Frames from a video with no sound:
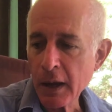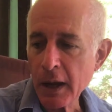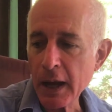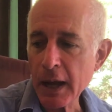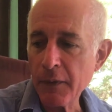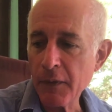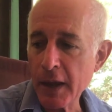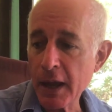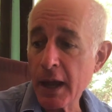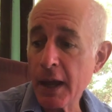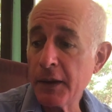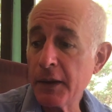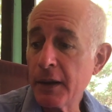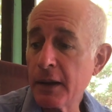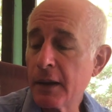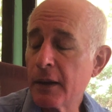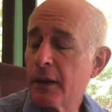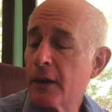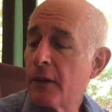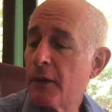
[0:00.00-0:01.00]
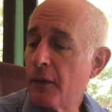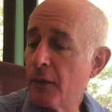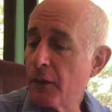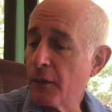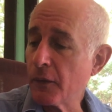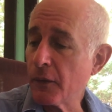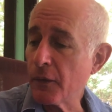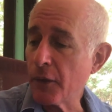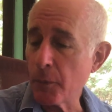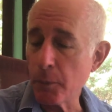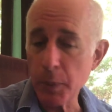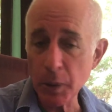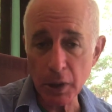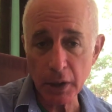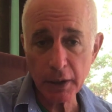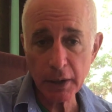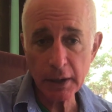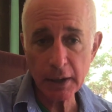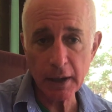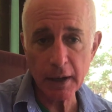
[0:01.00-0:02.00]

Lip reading: And then the book.